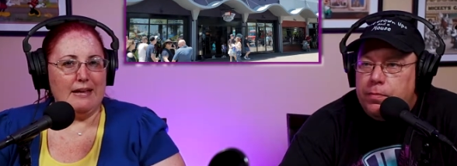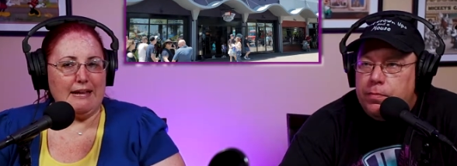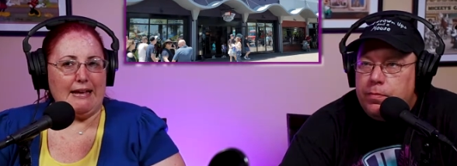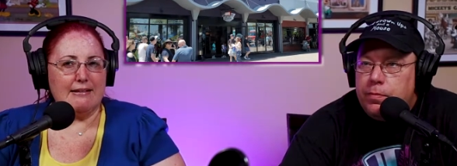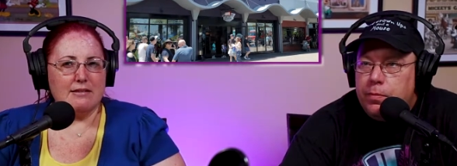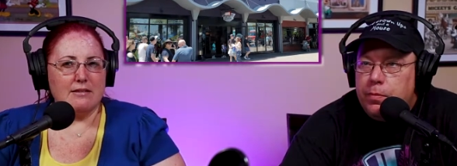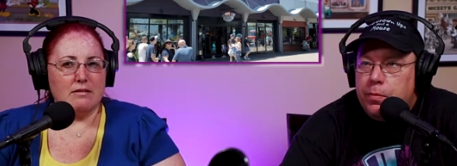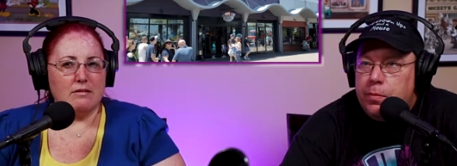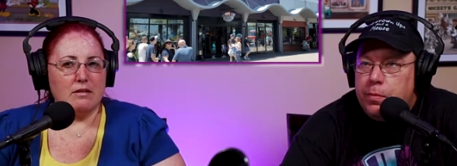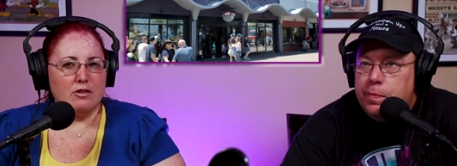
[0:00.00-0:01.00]
Speaker 1: it,
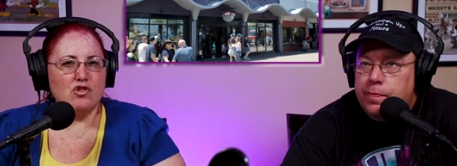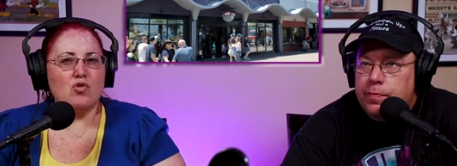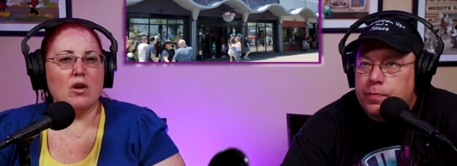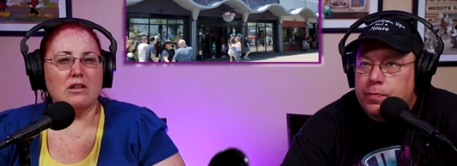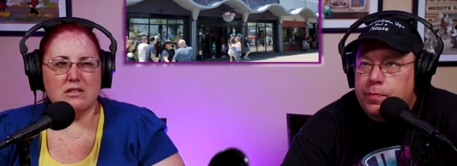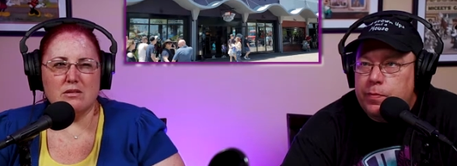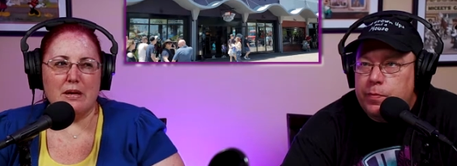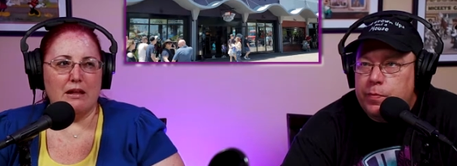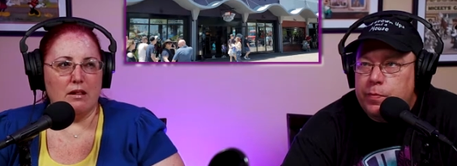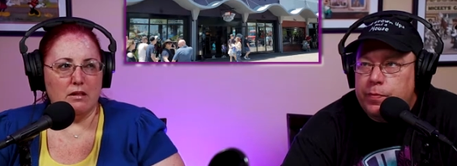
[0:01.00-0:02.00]
it's a strong
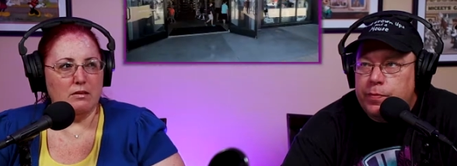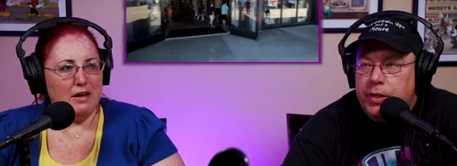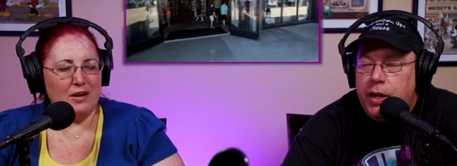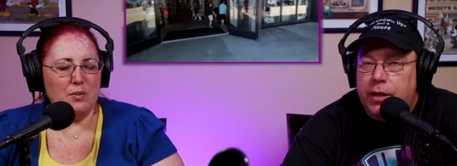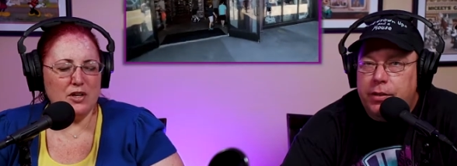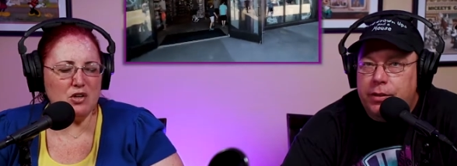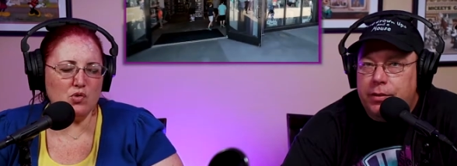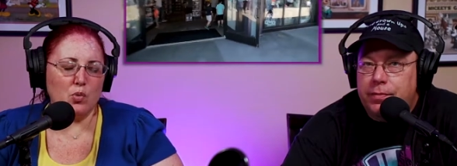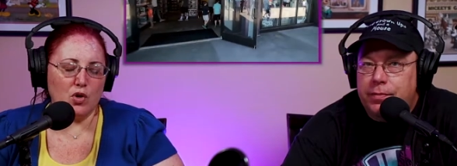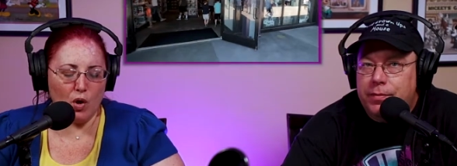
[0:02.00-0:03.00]
smell. I don't want to
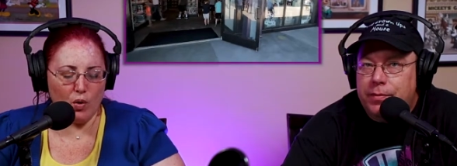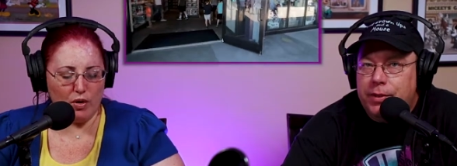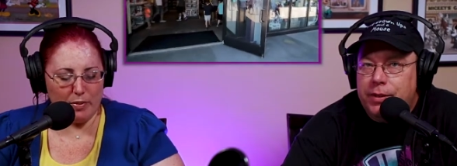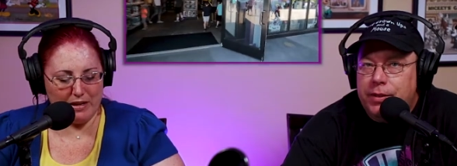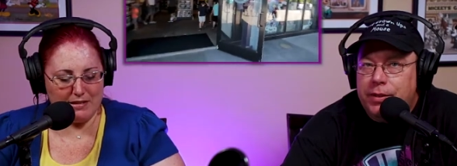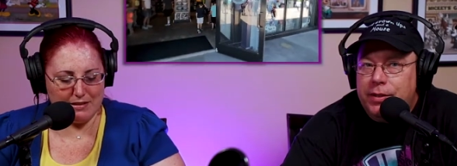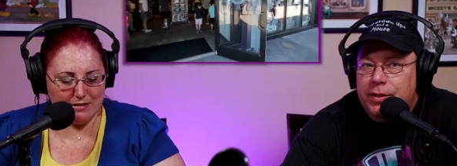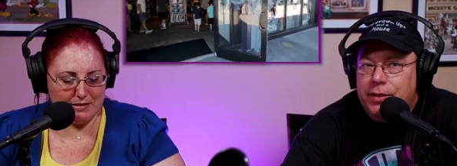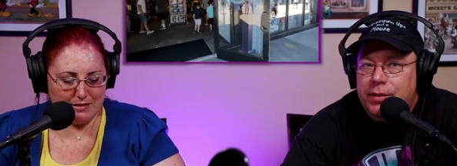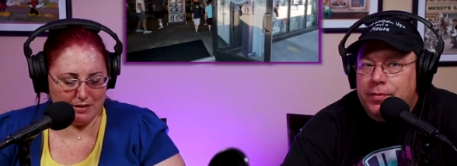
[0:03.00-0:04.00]
use the word odor because
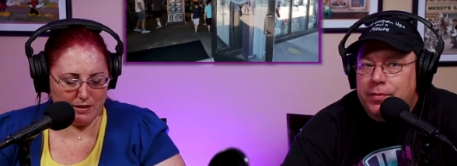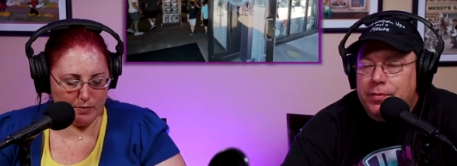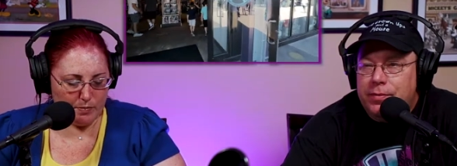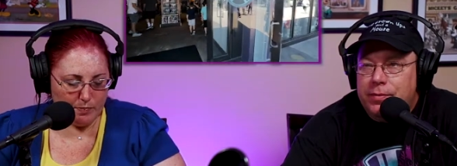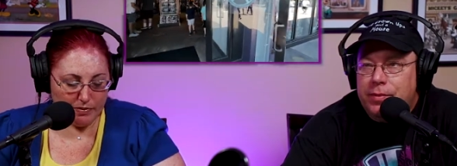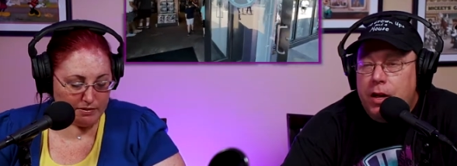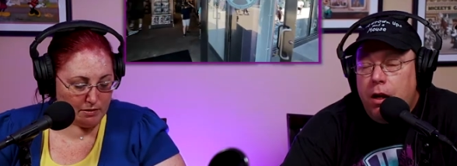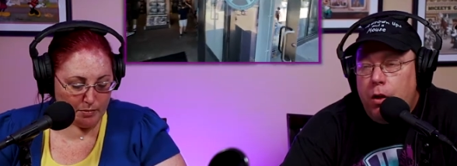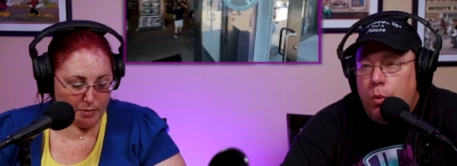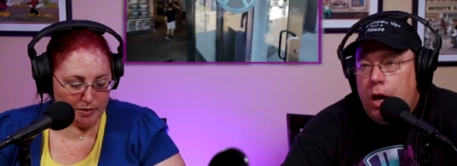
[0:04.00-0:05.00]
that's you know
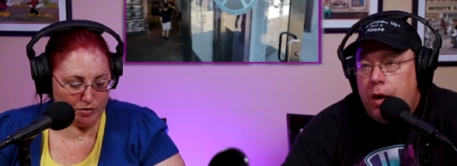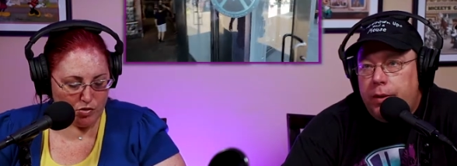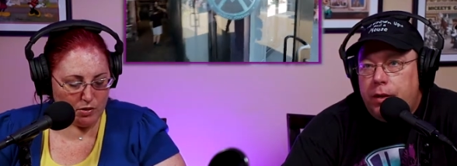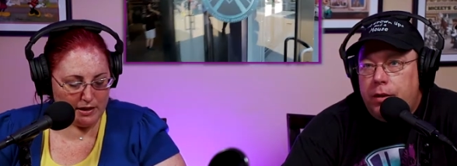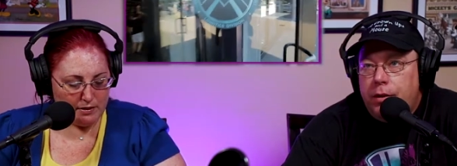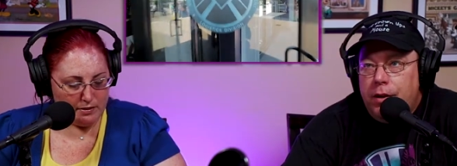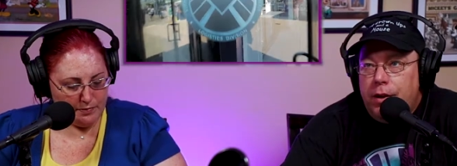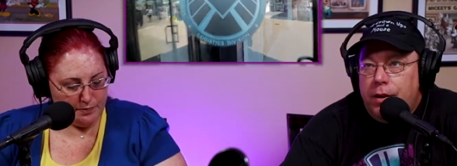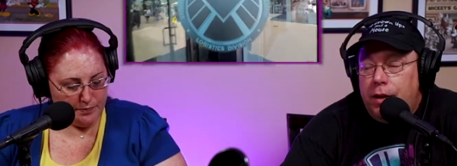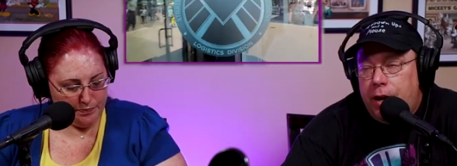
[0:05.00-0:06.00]
some people well, enjoy I mean, it.
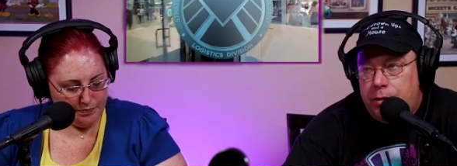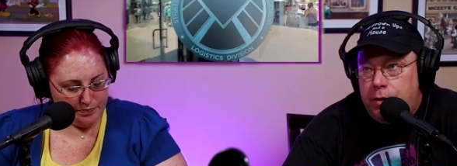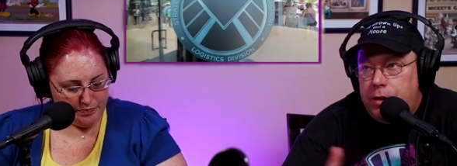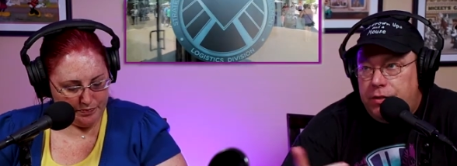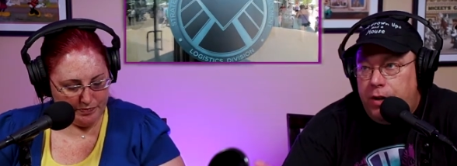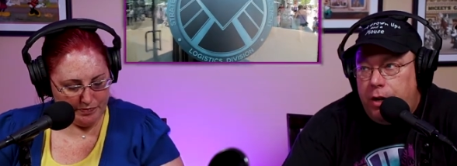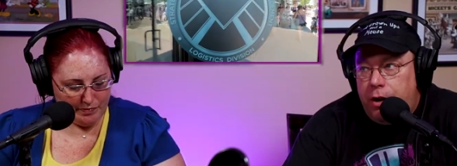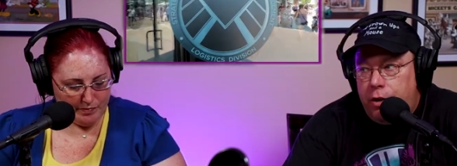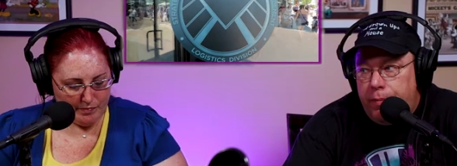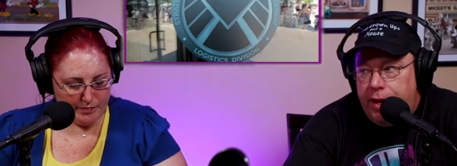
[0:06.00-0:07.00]
Speaker 2: Yeah, it's very
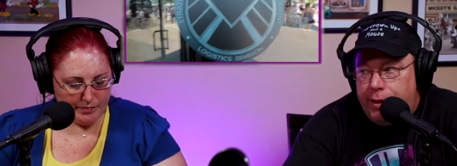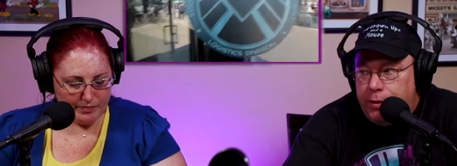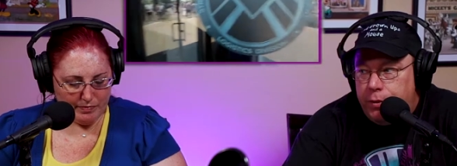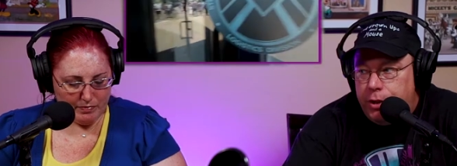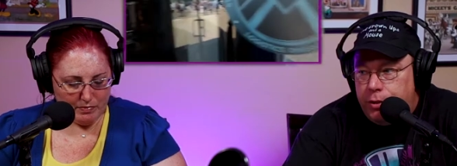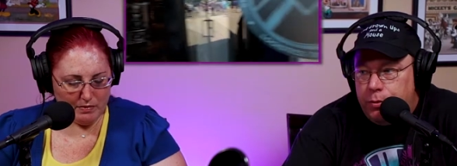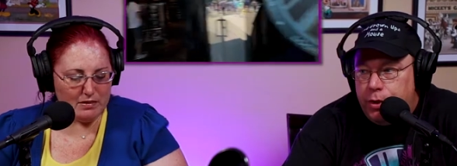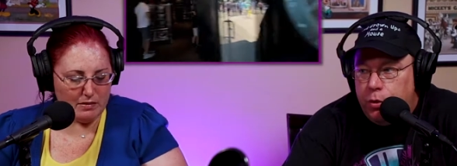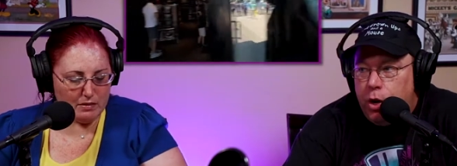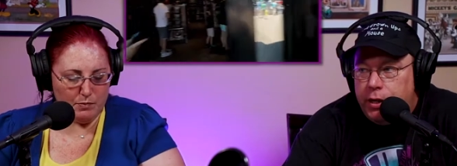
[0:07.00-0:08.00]
aromatic when you
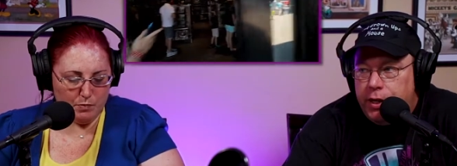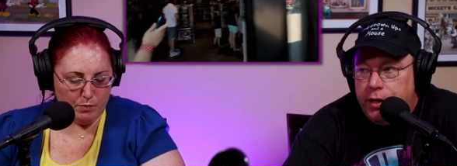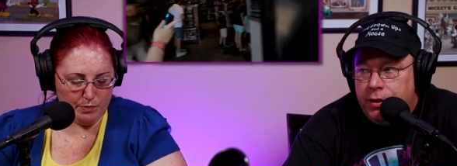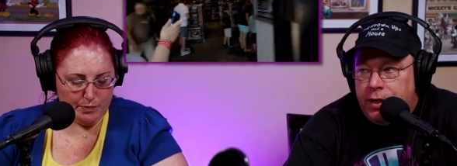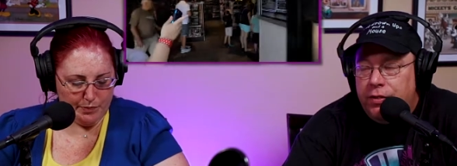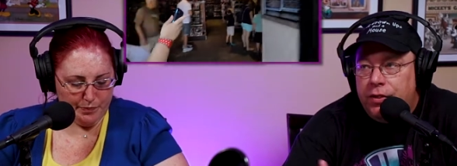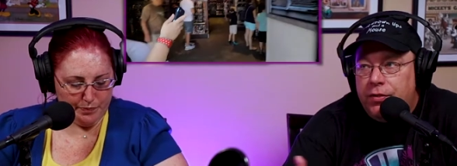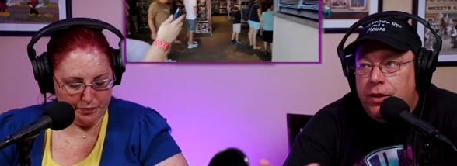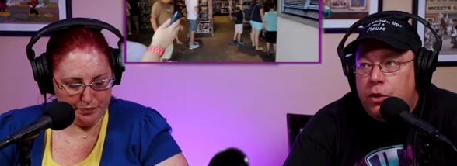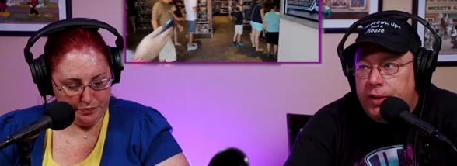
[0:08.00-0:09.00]
when you walk in, even
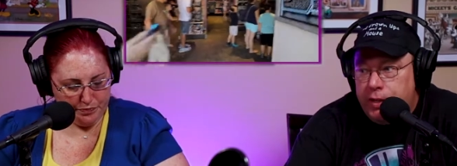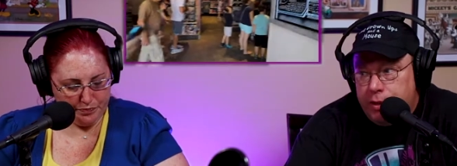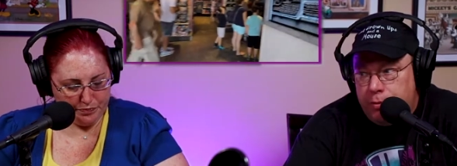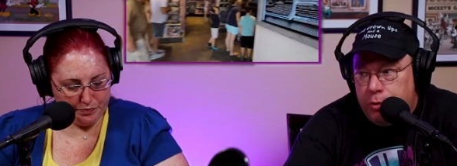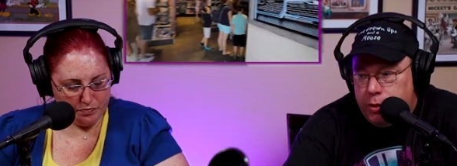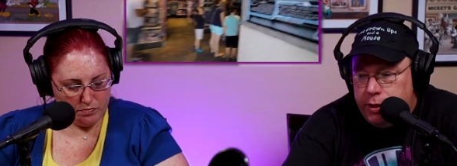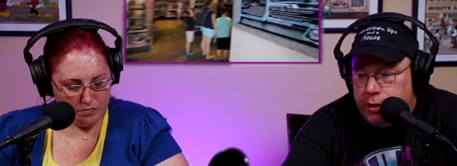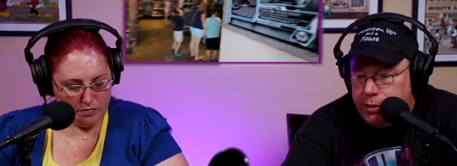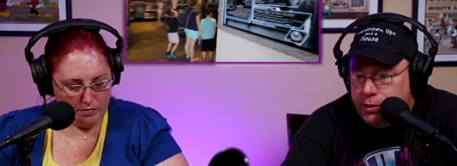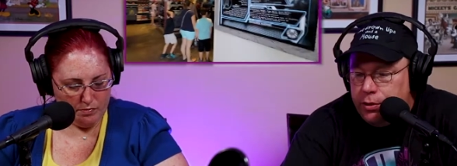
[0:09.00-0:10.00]
if nobody is
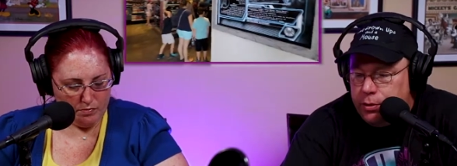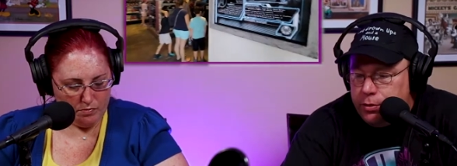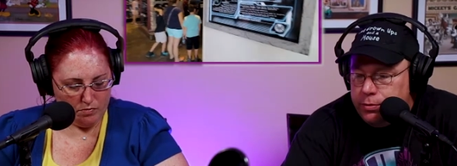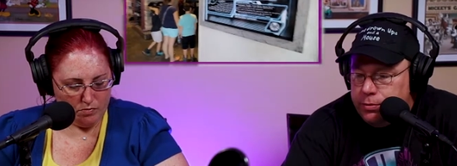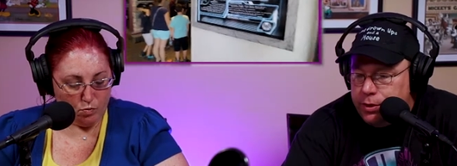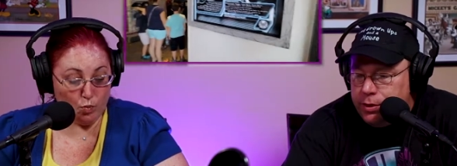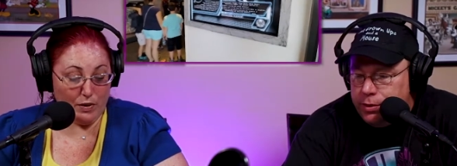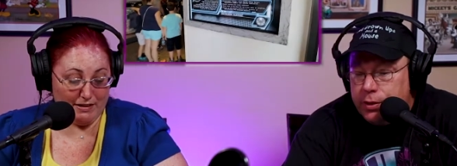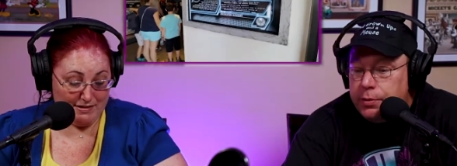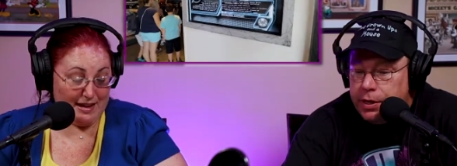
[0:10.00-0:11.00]
smoking. And so it,
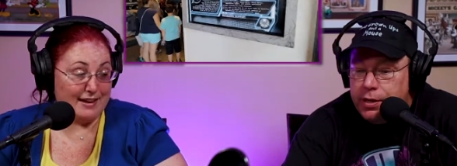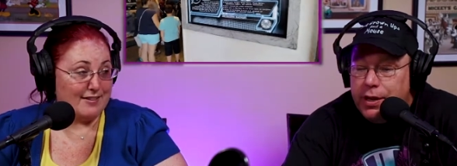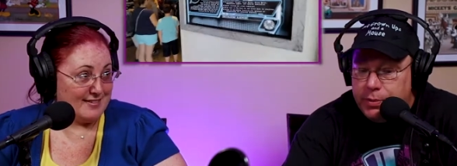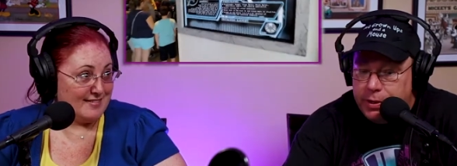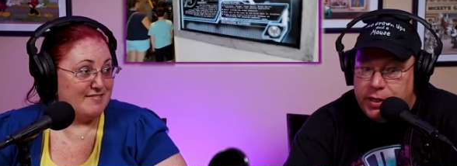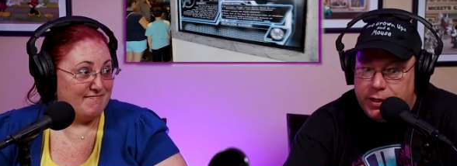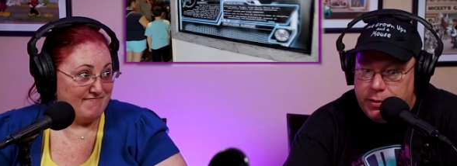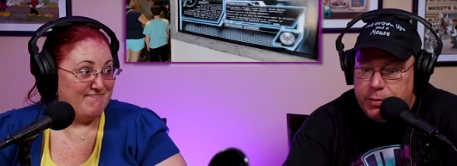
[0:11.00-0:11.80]
exactly. it, smells, it